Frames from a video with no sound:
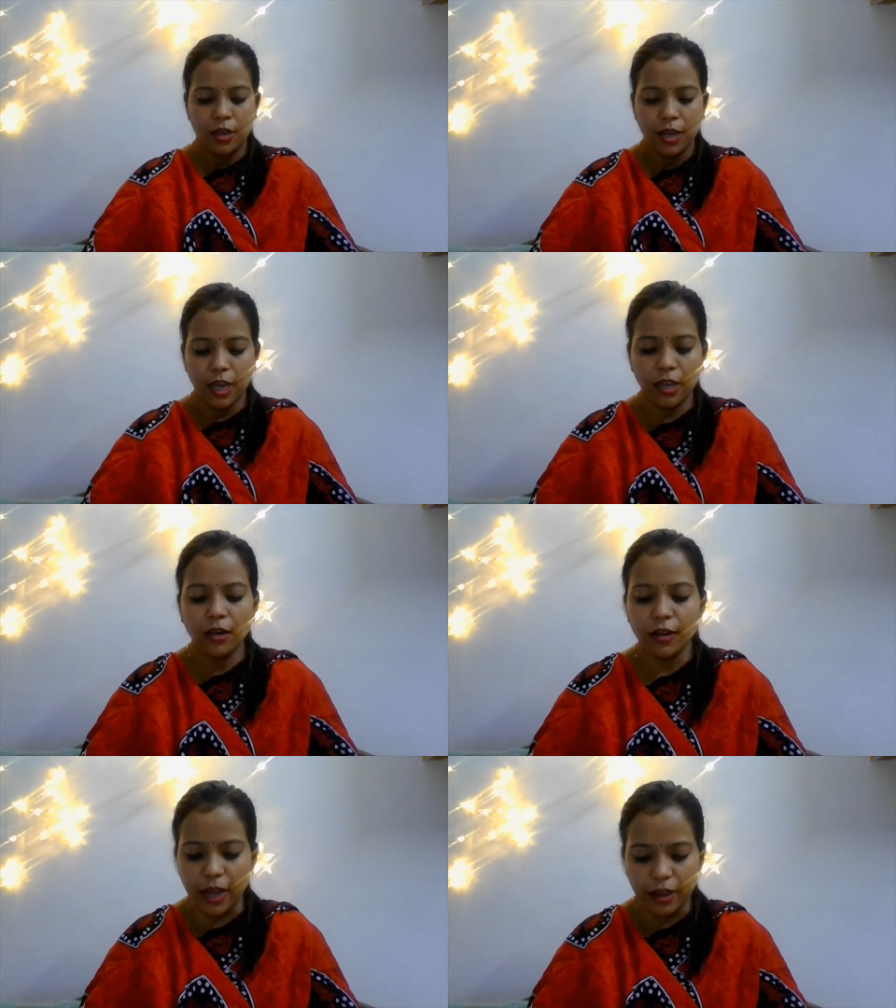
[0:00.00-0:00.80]
in
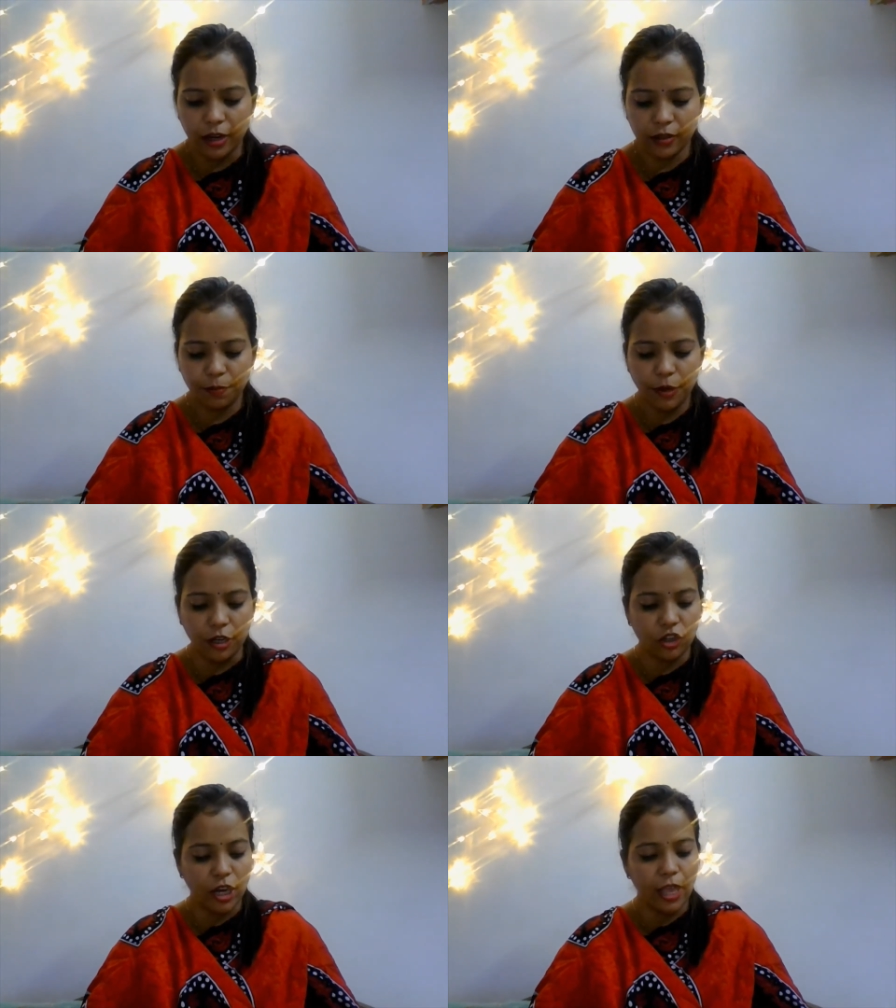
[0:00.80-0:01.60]
direct
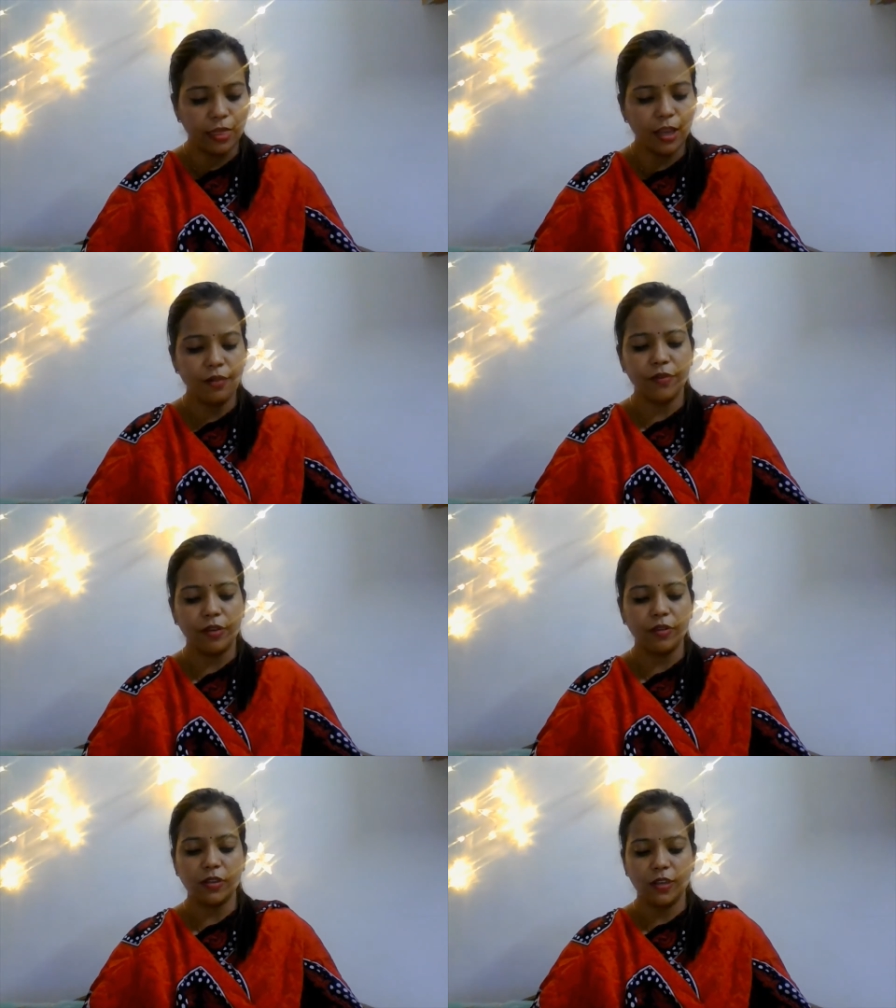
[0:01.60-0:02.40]
speech, and then we
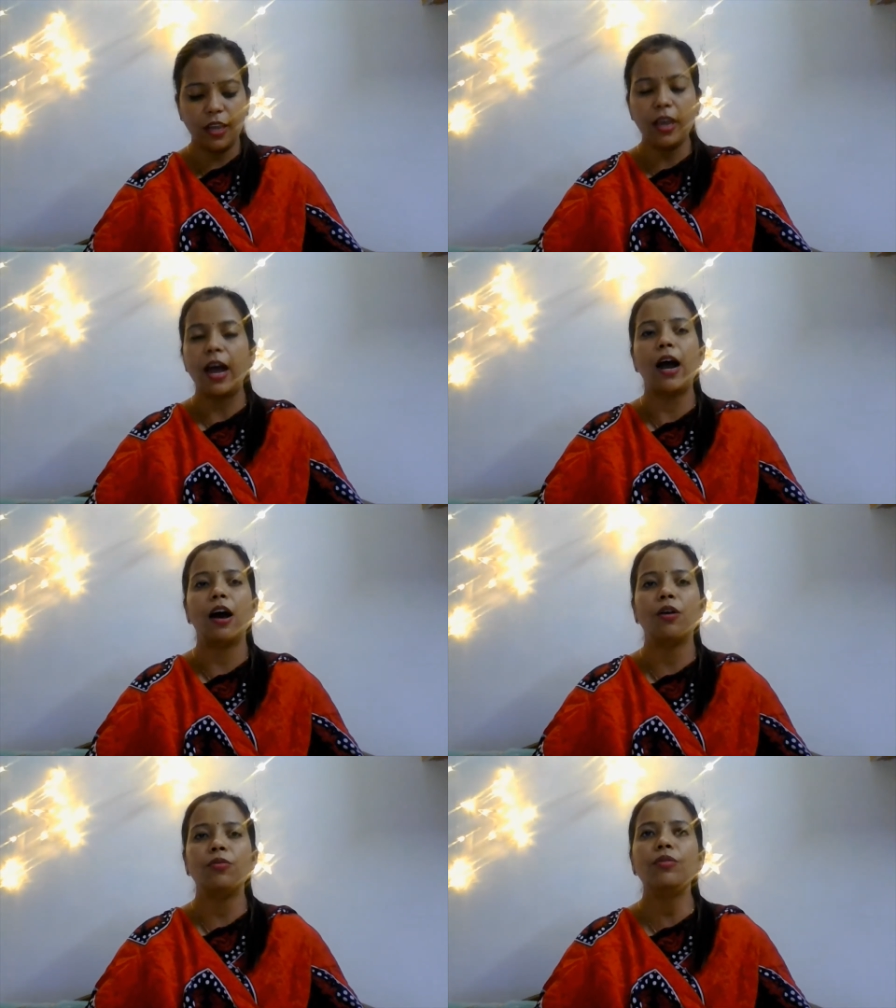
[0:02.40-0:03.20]
will see
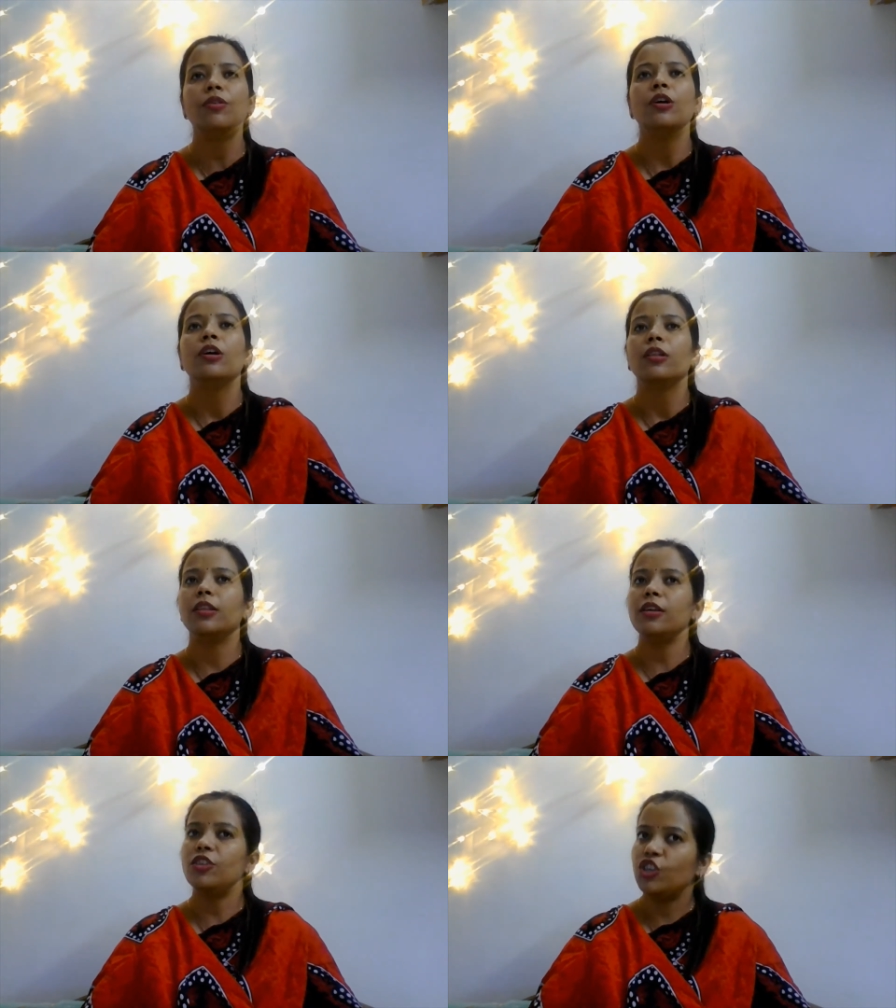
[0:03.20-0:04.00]
how
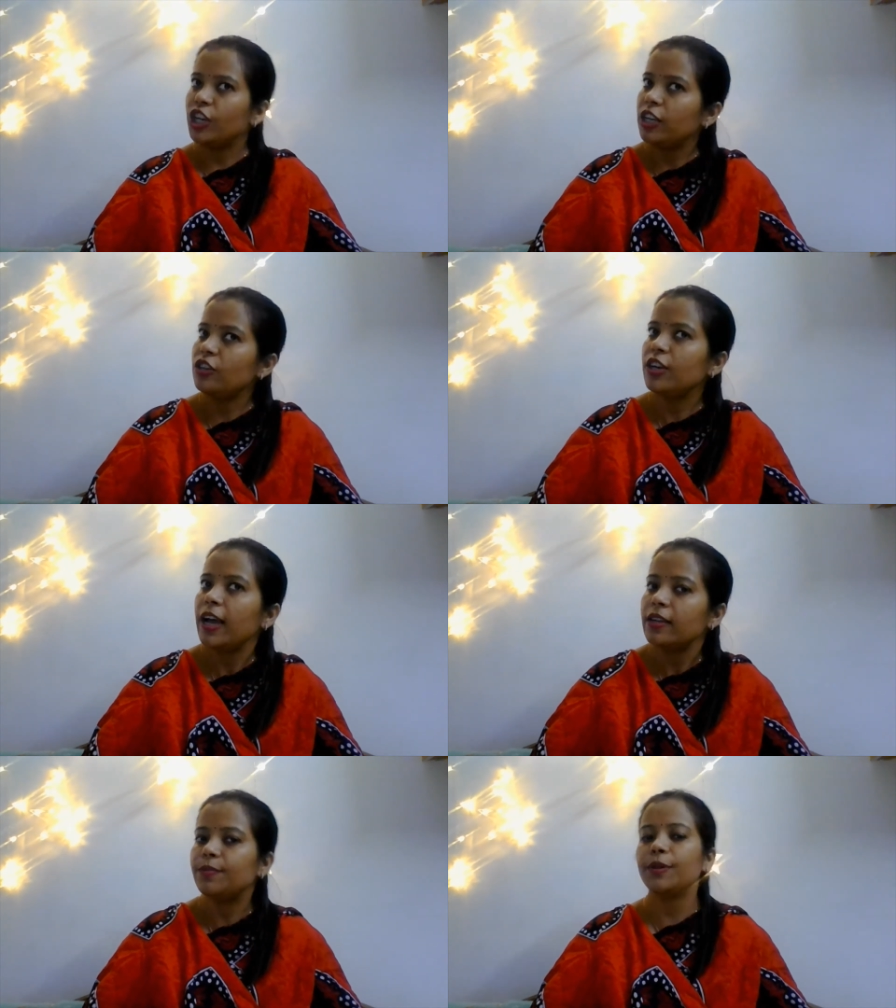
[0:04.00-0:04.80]
the change
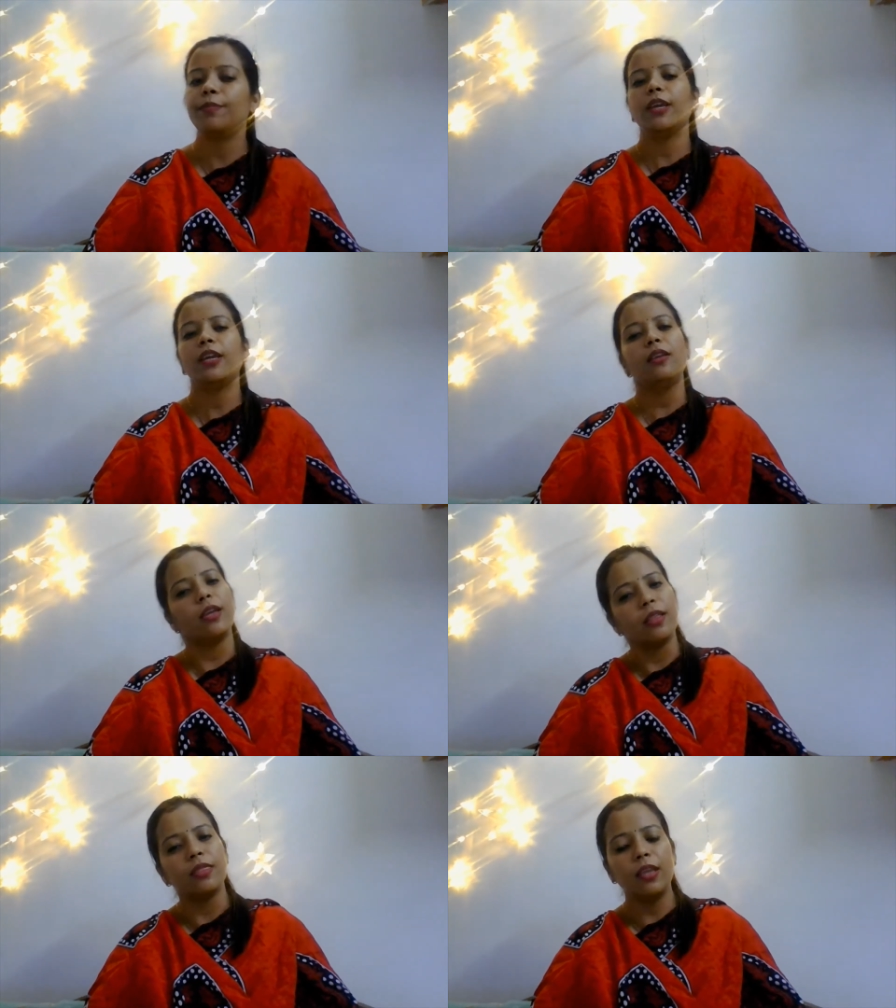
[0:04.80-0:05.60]
has been made
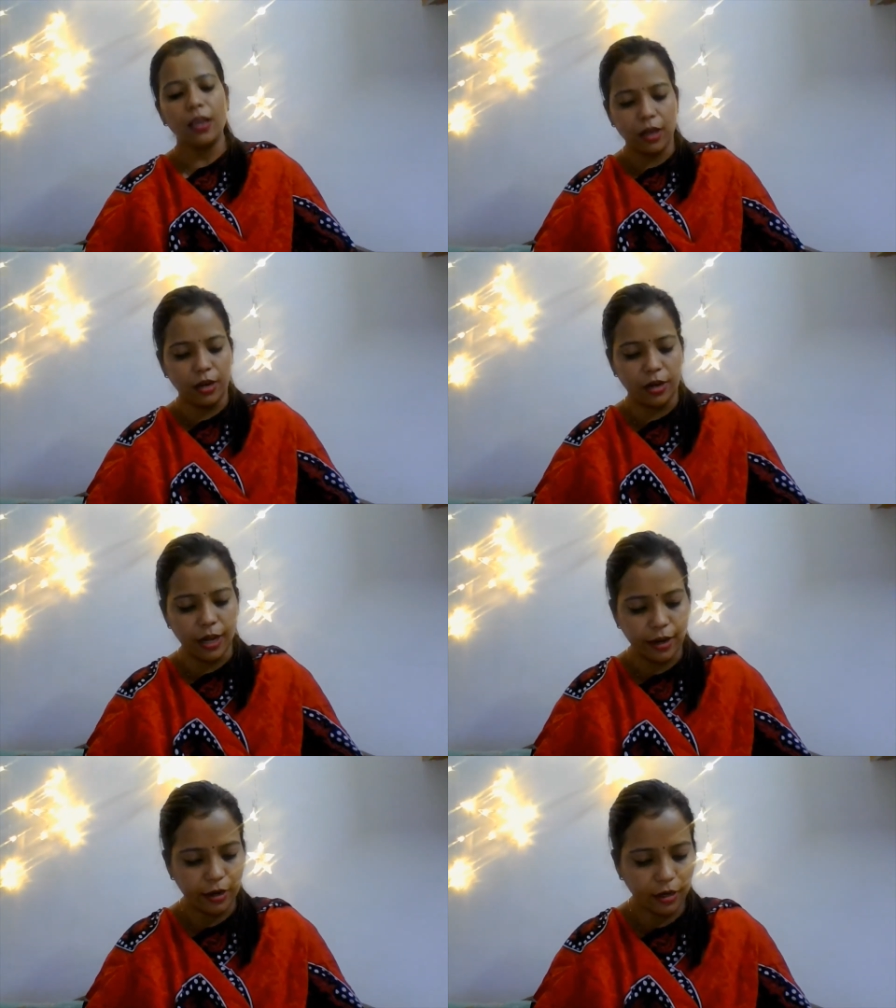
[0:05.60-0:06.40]
in the
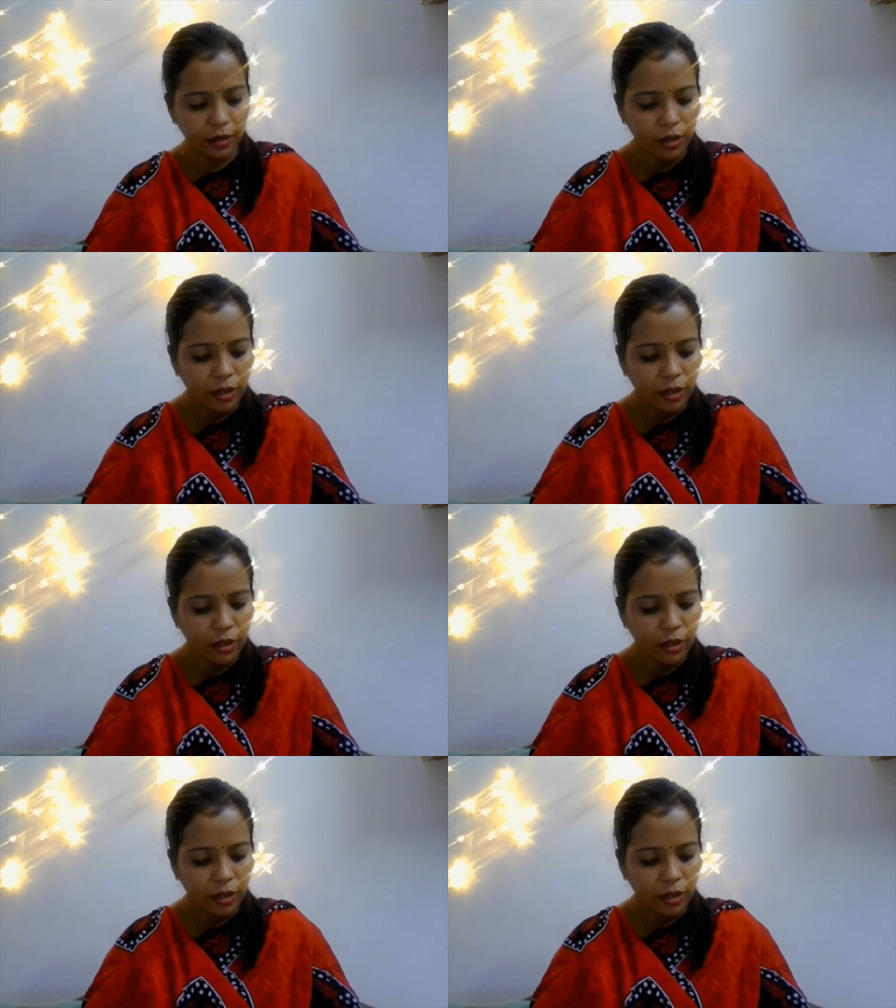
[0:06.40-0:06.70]
indirect.